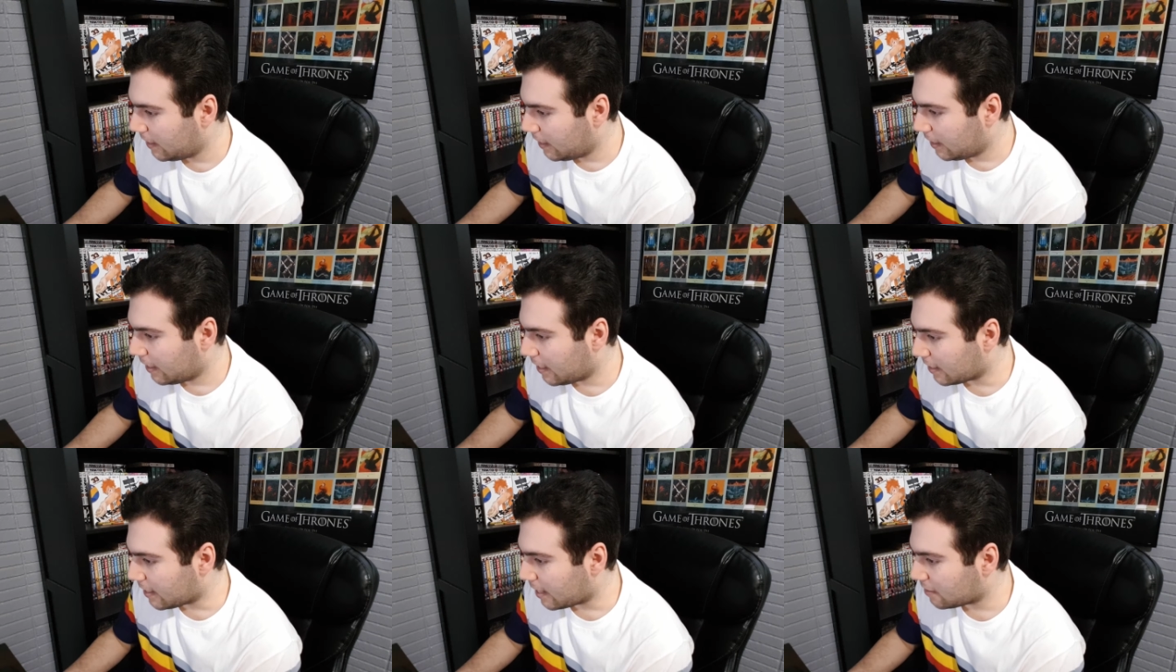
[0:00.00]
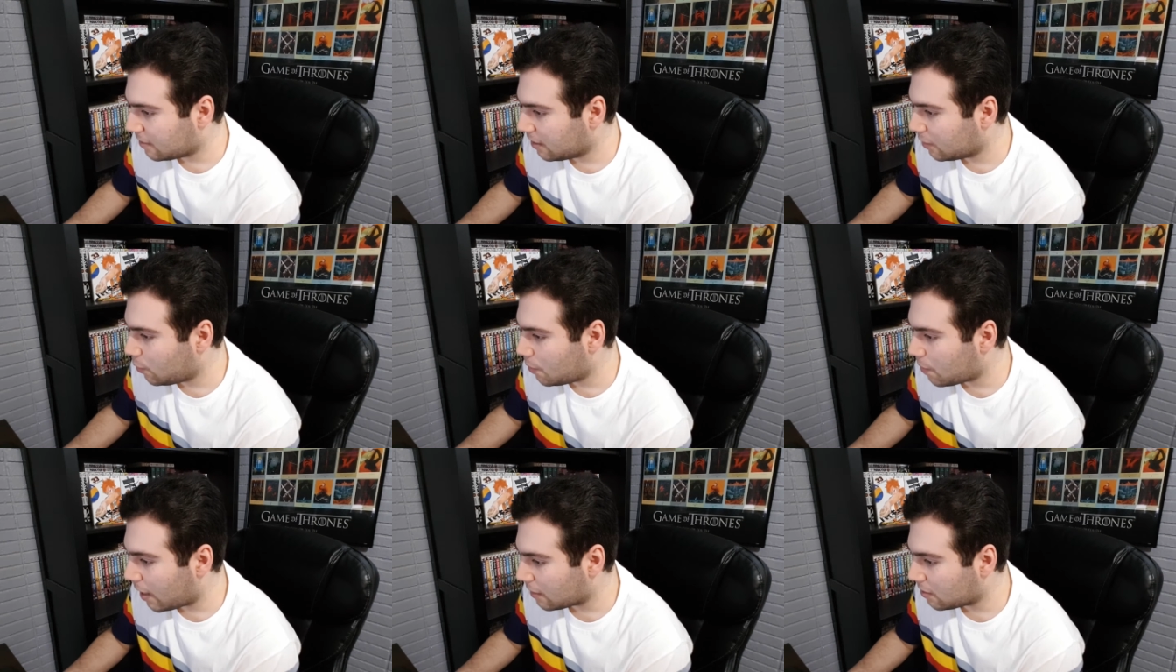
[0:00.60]
Heck, acting like
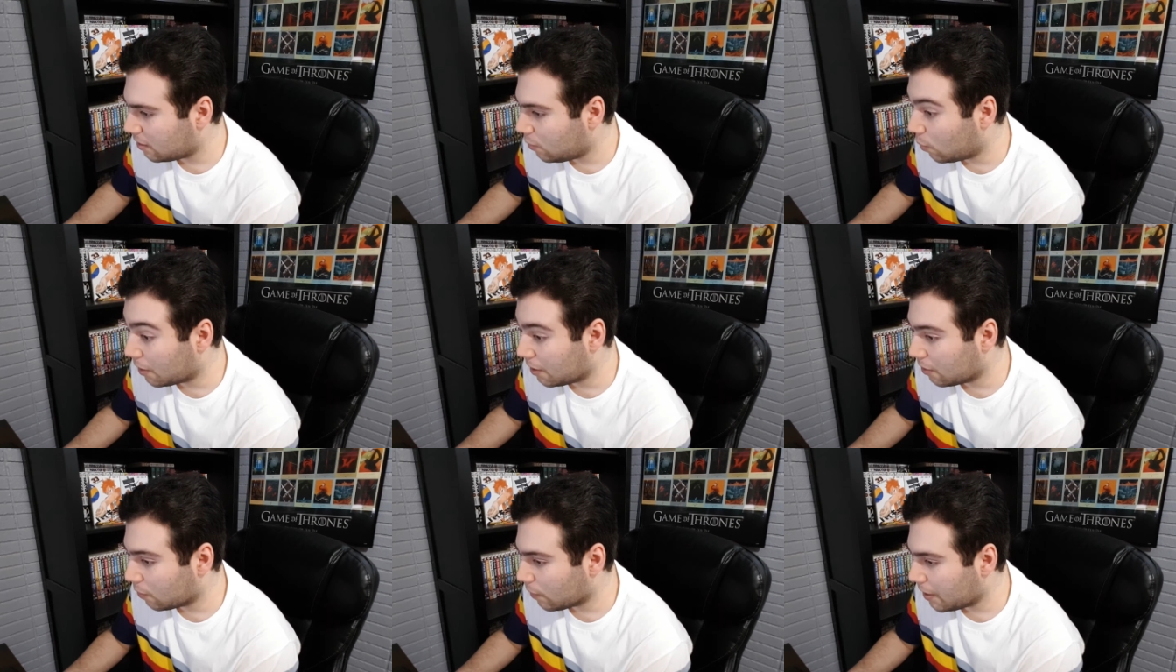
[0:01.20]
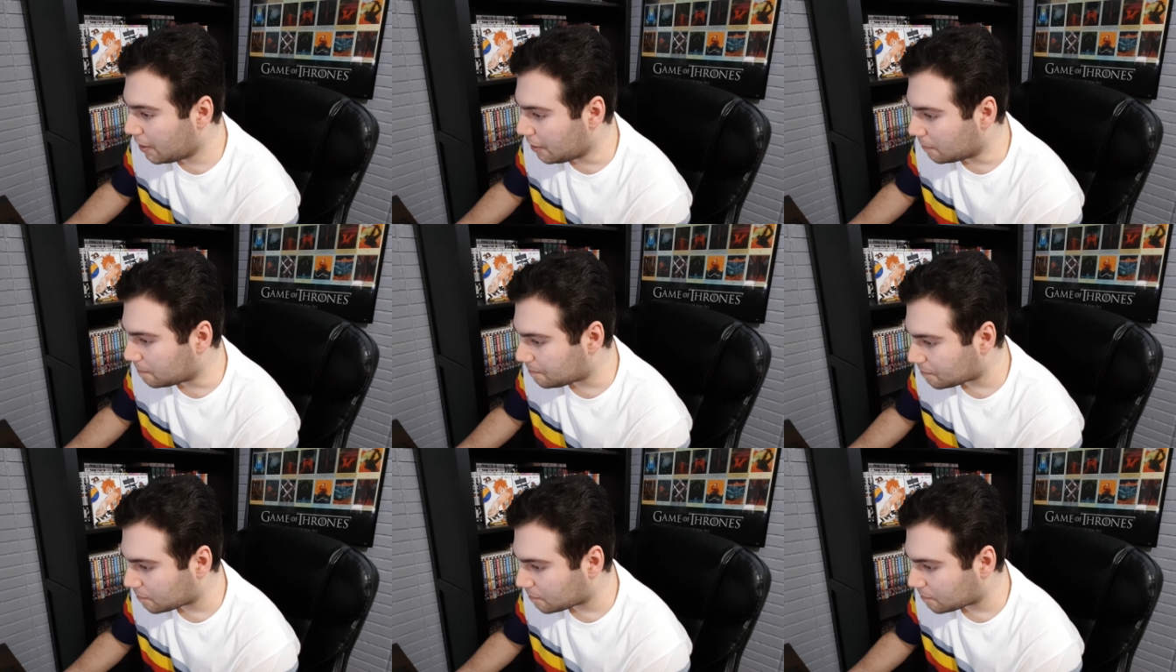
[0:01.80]
we practically won it already.